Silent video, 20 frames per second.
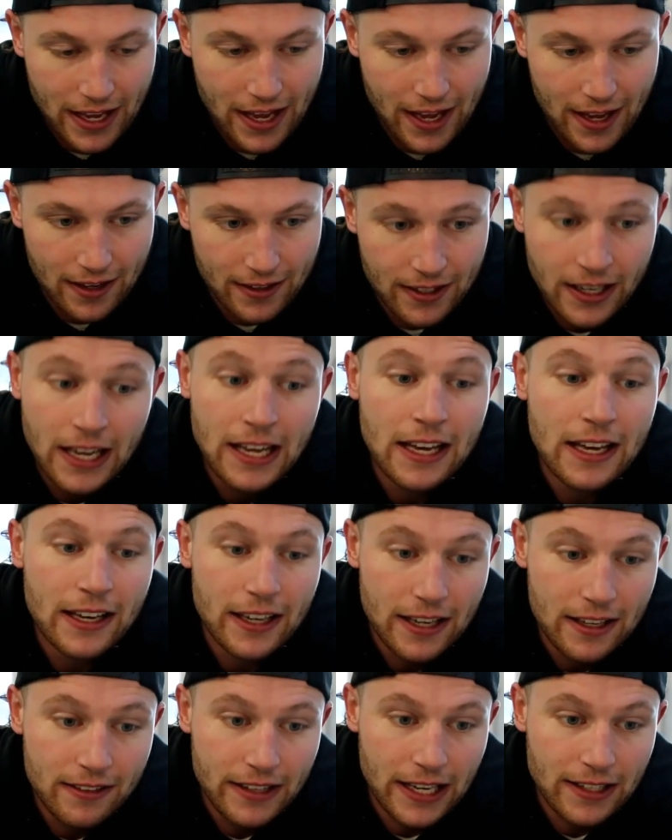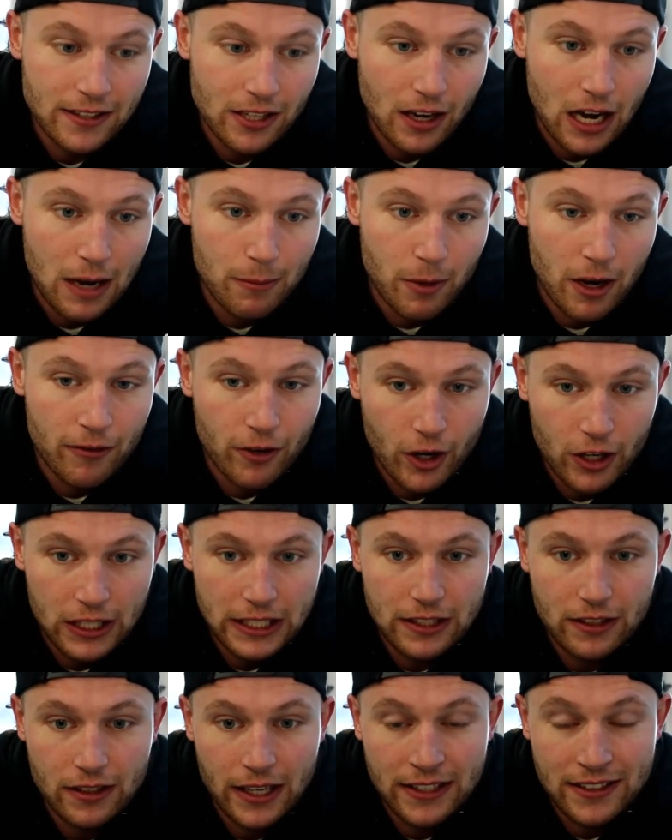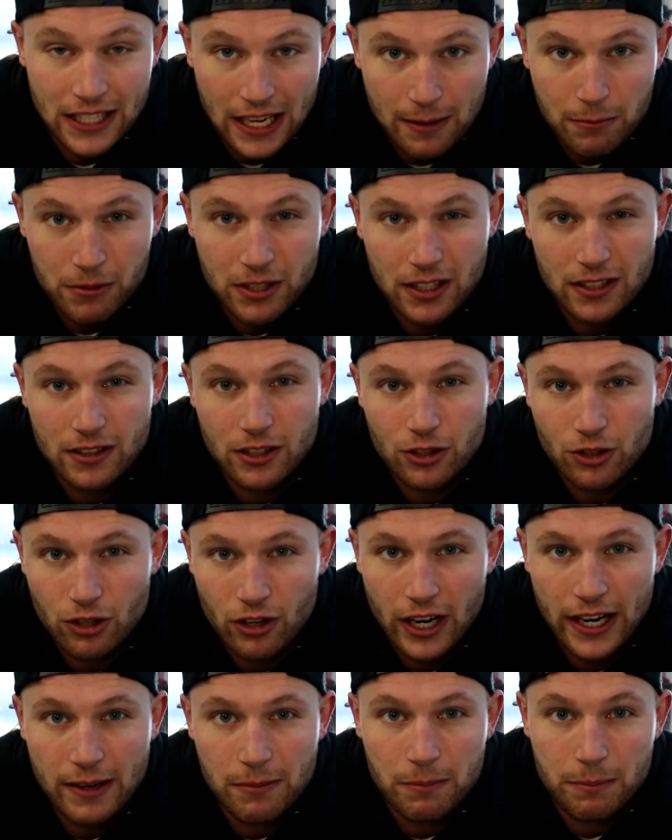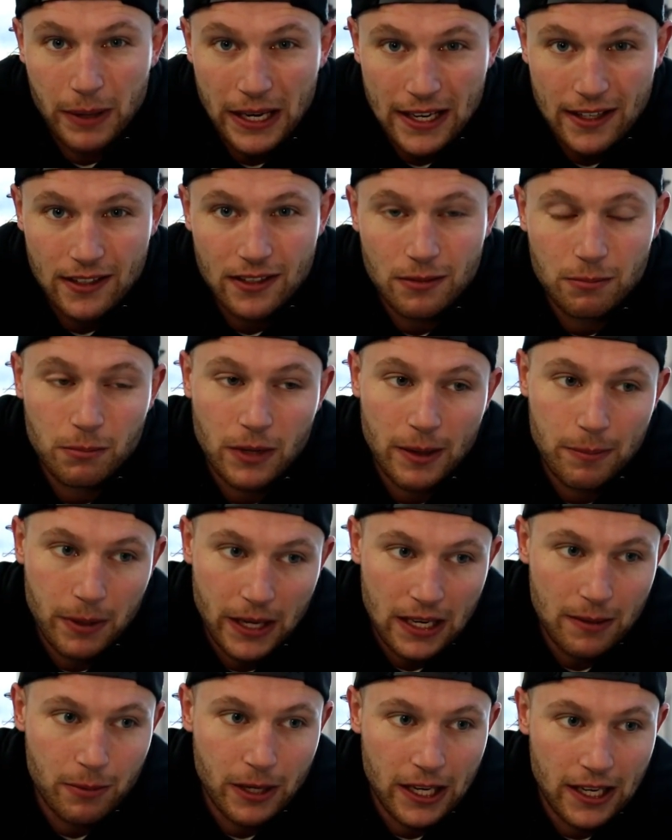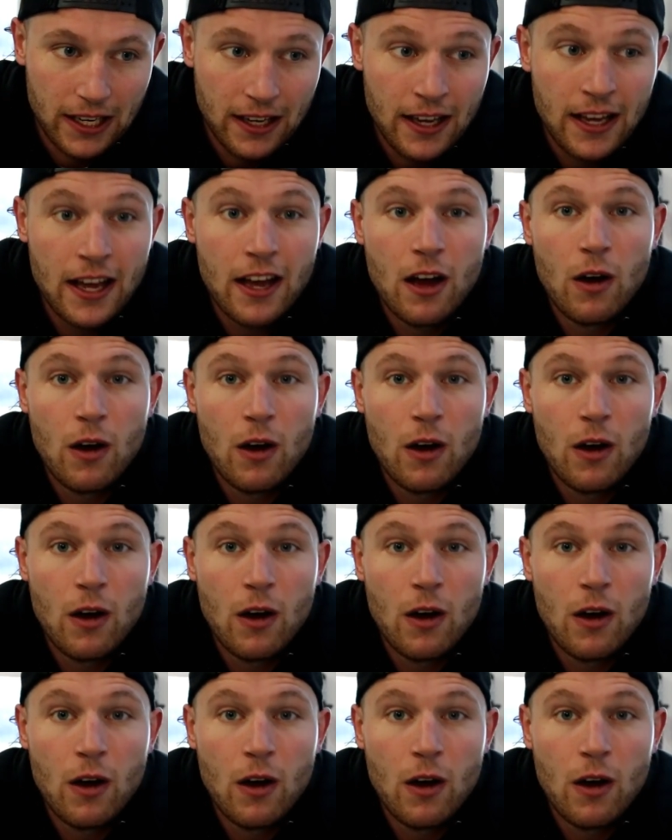And in that time, I've only attempted to try and beat my P B